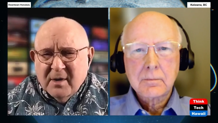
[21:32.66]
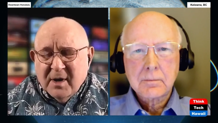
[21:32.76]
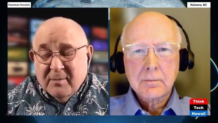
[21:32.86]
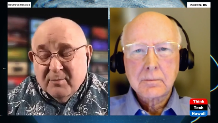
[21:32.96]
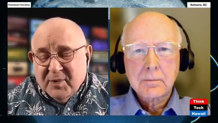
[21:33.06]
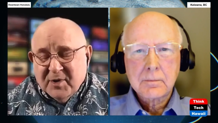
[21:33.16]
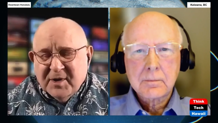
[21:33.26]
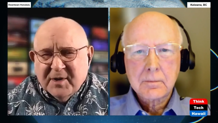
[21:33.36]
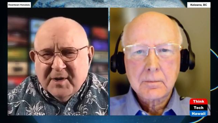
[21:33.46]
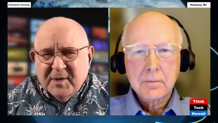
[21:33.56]
Speaker 1: and
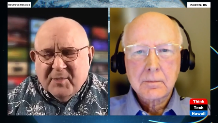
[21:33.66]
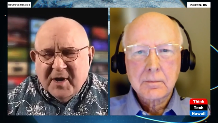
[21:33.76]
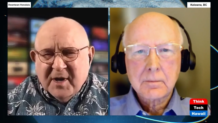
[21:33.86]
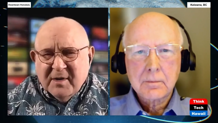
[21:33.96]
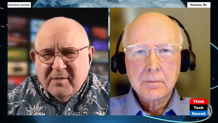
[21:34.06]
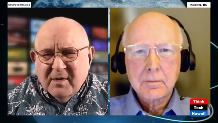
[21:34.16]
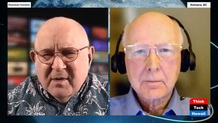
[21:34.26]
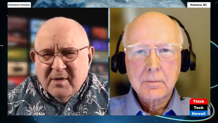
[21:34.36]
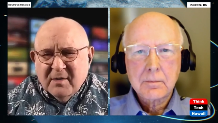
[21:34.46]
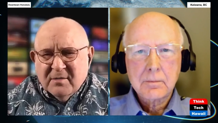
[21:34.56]
politically pay
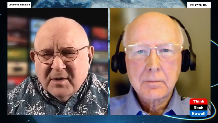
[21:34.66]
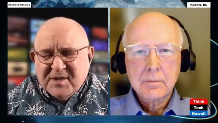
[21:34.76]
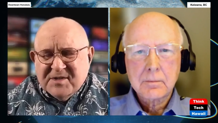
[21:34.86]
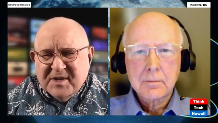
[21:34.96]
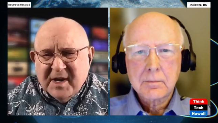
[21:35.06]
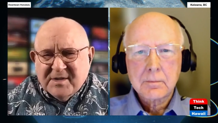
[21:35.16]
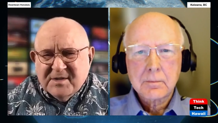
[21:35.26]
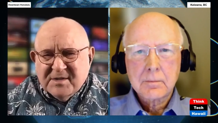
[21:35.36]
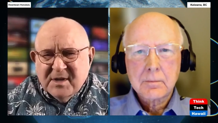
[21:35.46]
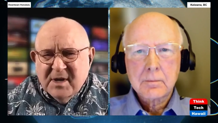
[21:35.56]
less
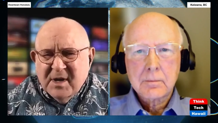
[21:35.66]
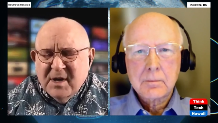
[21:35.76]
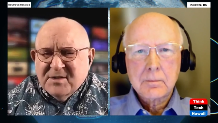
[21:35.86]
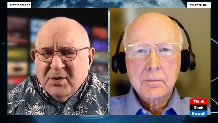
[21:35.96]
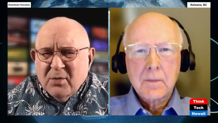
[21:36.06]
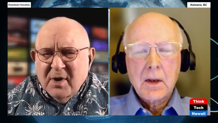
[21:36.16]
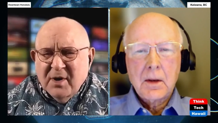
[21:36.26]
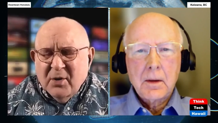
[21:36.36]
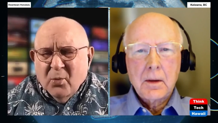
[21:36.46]
taxes. So, you know,